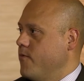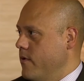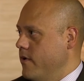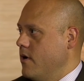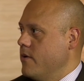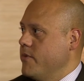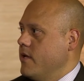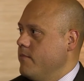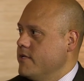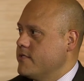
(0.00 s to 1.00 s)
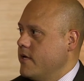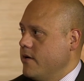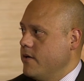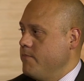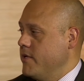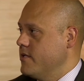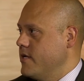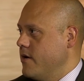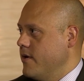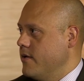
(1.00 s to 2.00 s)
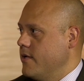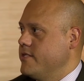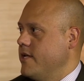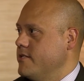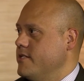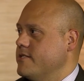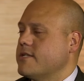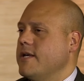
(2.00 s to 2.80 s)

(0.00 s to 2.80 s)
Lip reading: for the Army in military intelligence.